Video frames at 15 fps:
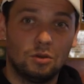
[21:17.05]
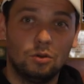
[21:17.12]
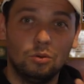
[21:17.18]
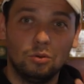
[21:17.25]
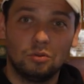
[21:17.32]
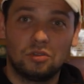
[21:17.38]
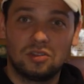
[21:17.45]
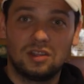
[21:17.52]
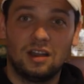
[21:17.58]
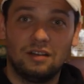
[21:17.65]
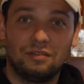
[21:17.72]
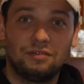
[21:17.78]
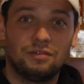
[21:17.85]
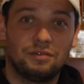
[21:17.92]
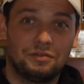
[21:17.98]
cool
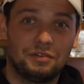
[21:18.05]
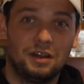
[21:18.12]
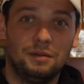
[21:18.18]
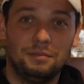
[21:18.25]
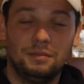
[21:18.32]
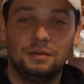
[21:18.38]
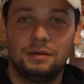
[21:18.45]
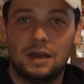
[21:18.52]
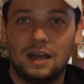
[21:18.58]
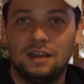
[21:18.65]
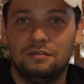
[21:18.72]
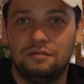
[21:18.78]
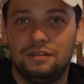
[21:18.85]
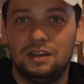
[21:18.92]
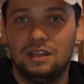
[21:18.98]
stuff from
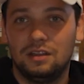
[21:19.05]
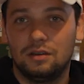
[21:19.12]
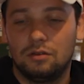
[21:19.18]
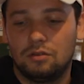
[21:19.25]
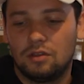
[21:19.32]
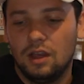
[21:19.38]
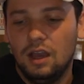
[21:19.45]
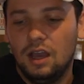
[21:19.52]
my videos.